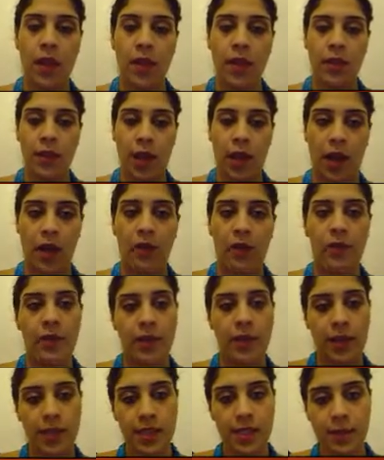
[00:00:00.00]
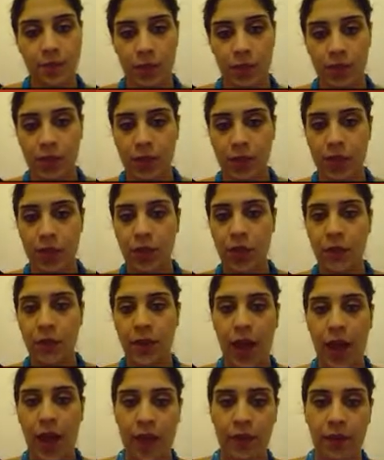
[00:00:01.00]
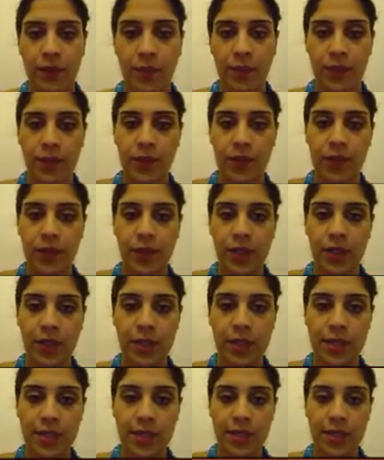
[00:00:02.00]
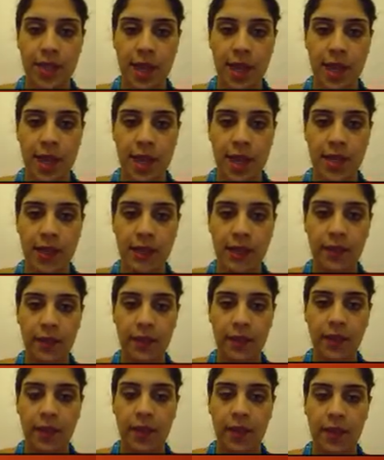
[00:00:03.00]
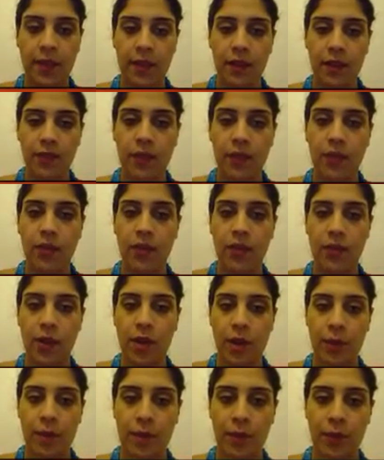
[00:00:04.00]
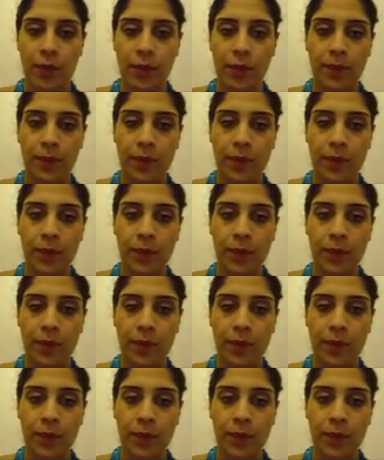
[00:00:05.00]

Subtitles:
Now the next picture, we have the mandarinas and the cucumber.